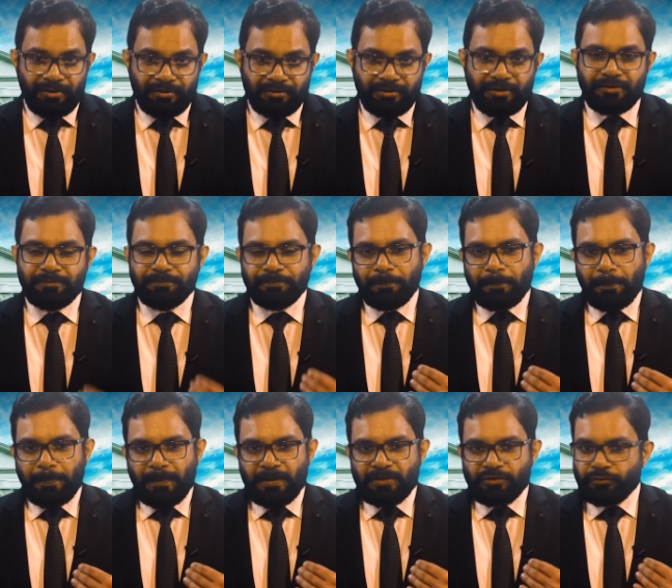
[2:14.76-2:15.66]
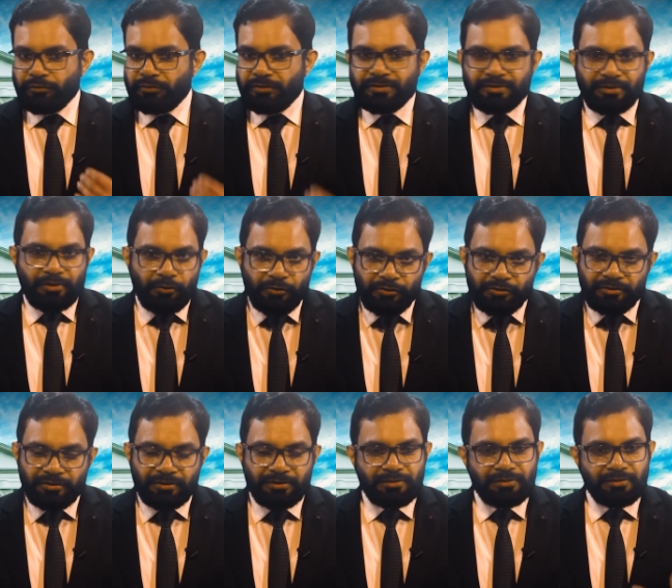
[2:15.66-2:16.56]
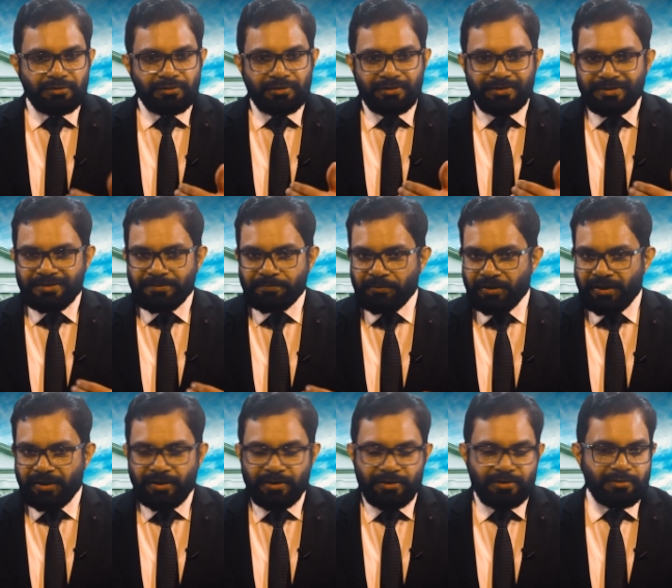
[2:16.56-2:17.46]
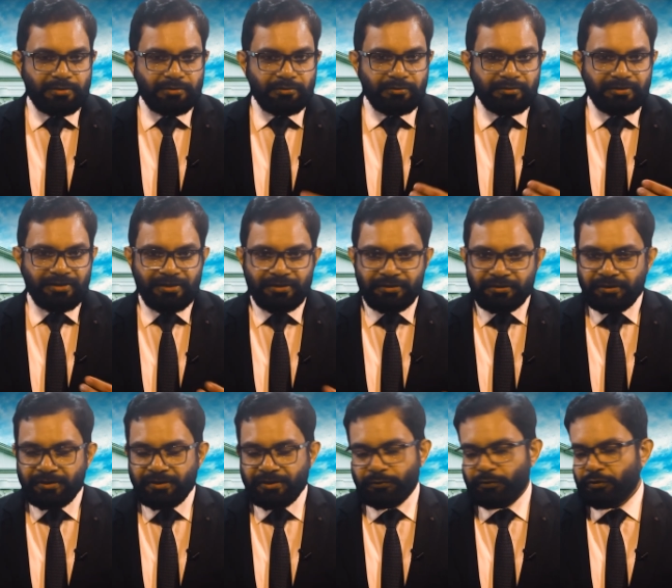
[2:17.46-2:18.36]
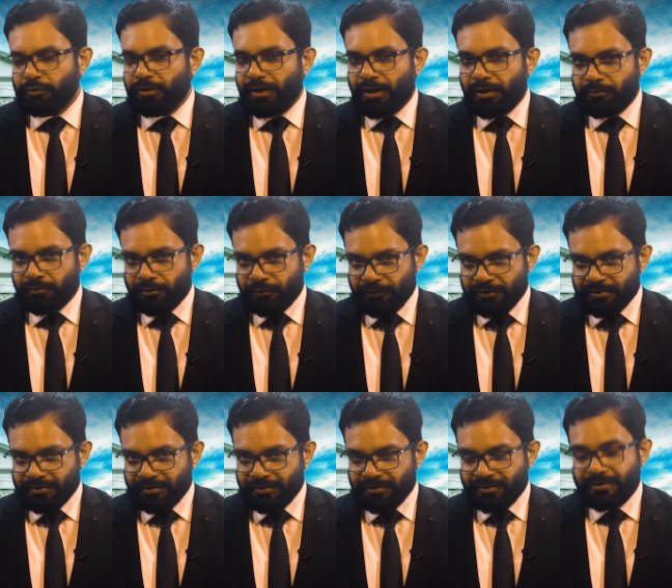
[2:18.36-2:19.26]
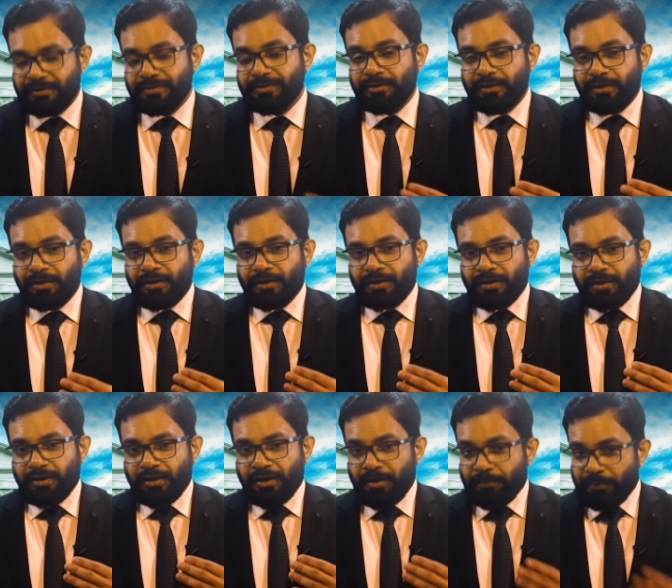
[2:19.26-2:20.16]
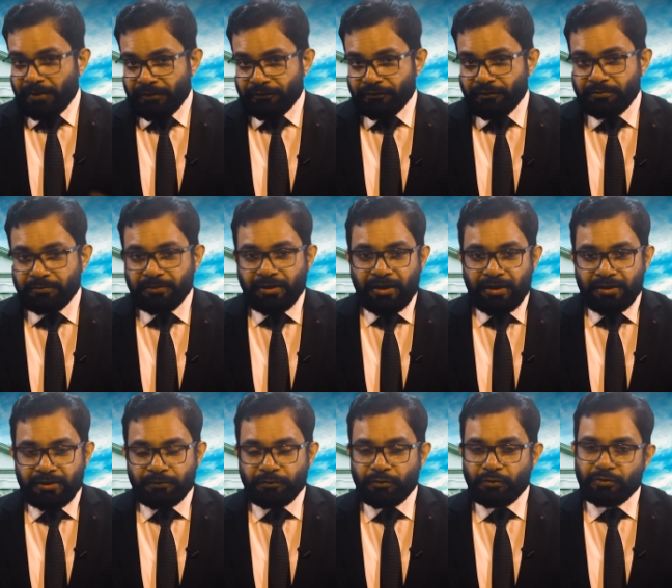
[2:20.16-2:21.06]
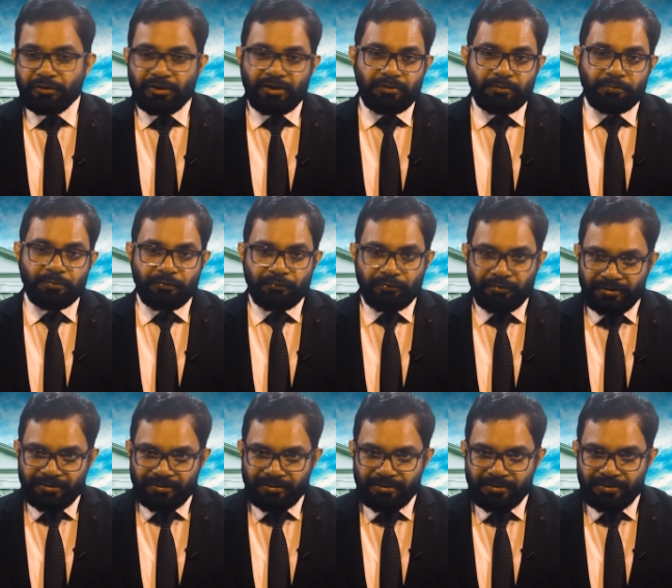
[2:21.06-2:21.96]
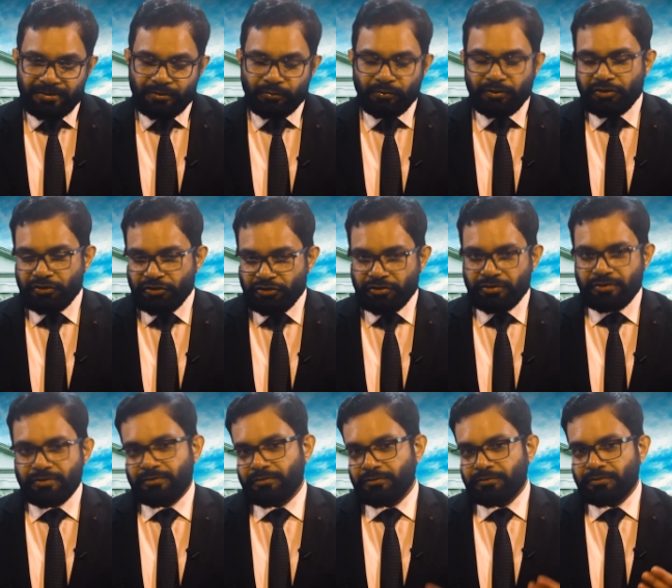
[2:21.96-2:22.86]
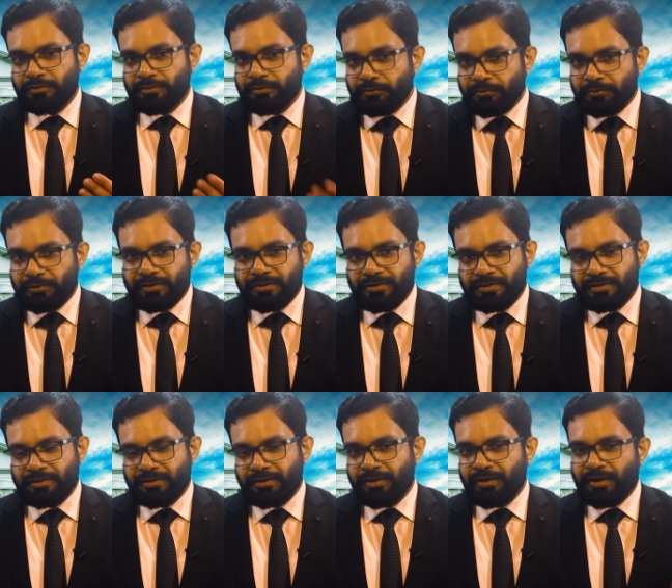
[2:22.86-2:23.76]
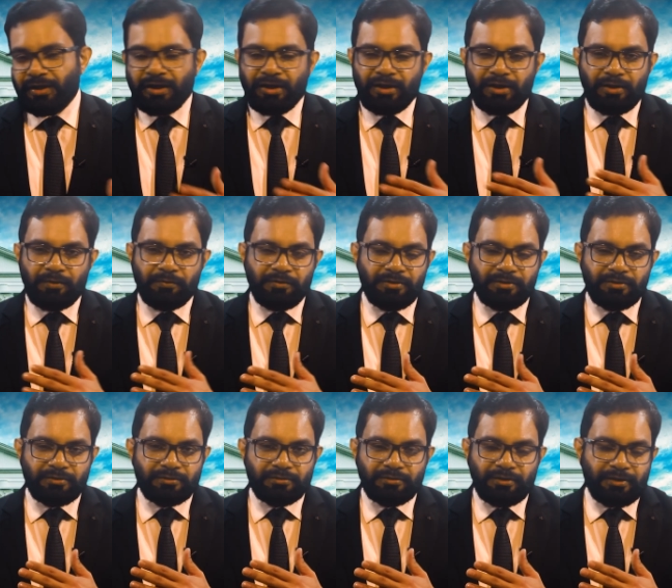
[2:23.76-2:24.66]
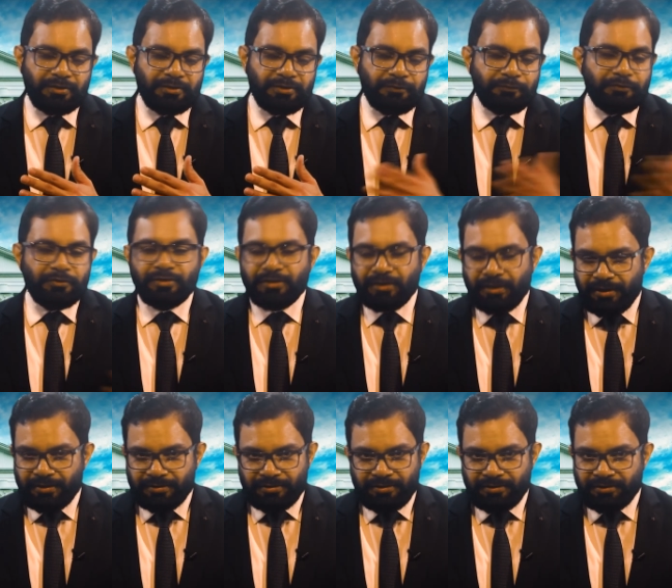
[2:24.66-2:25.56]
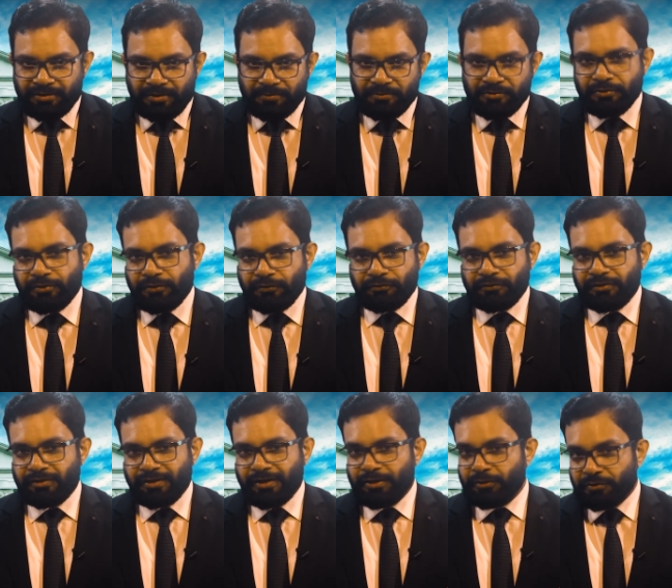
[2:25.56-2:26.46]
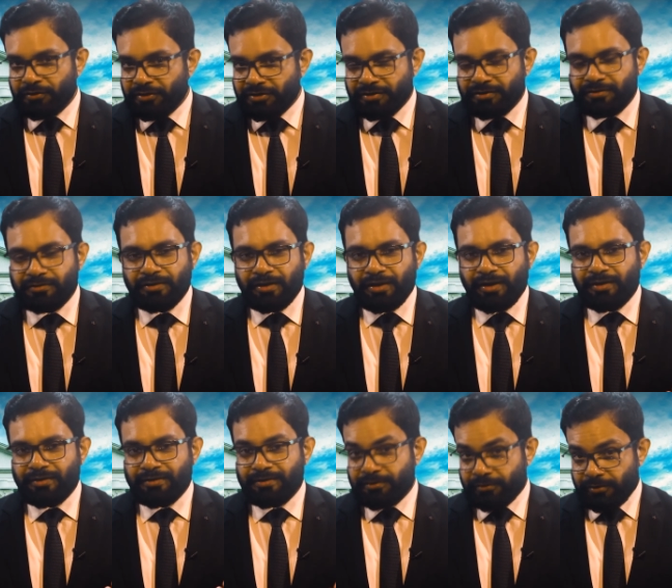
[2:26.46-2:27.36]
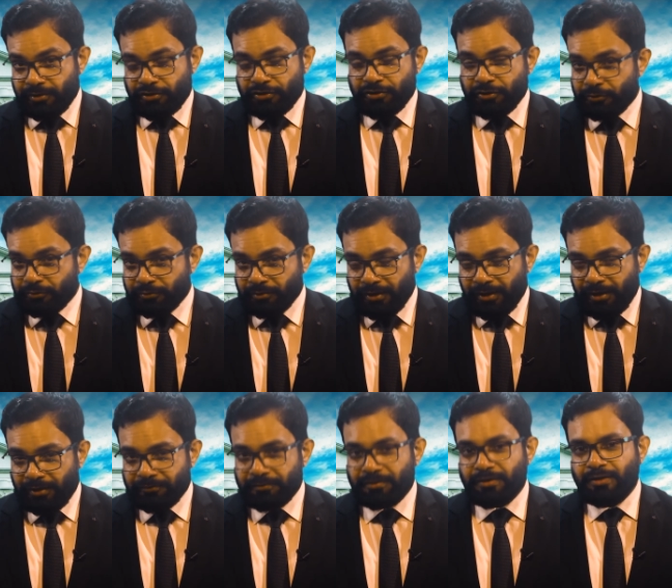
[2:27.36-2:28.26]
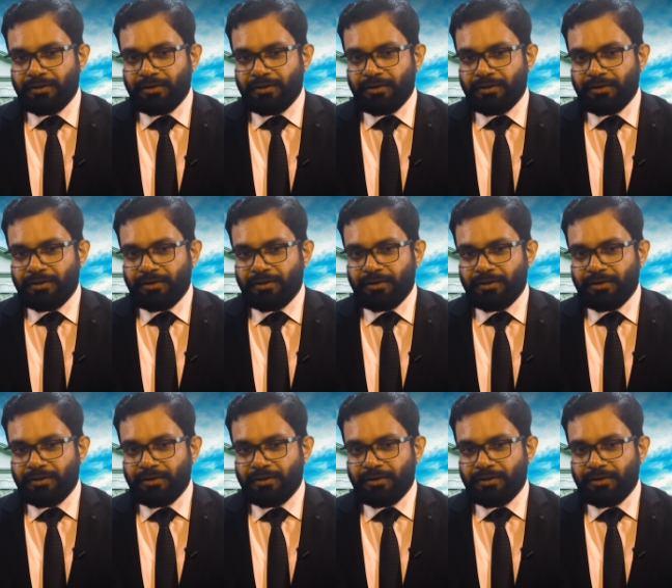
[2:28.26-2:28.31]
right so it's hostel it is mass or canteen we do have all facilities Apart from that, if you look at our professors who are teaching to the students, they are having like different class in terms of their education and research they do have.